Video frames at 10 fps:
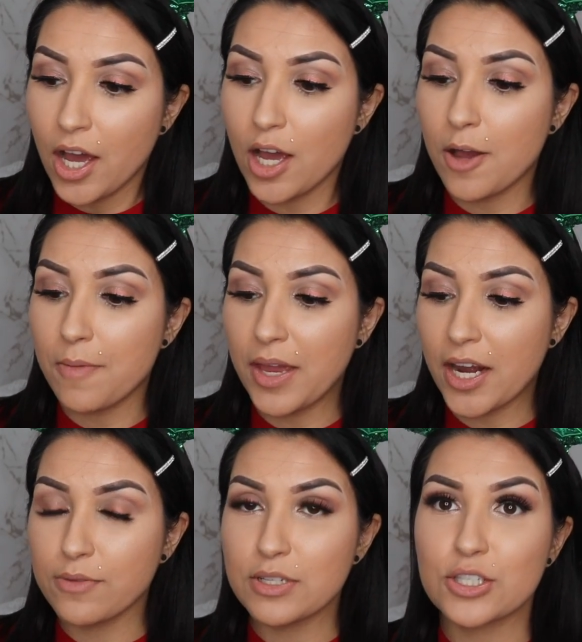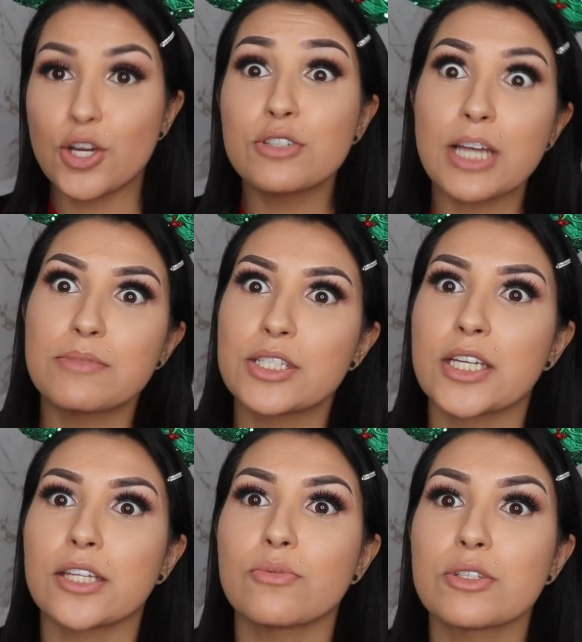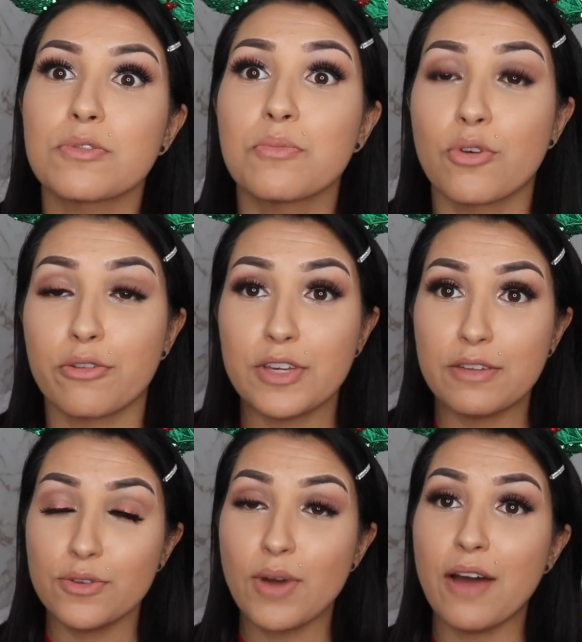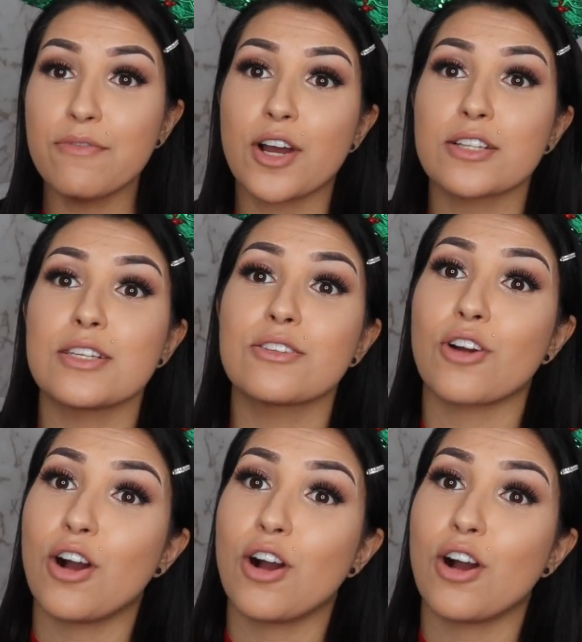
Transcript: And I was so tempted to get the ones from Morphe. If you have not seen their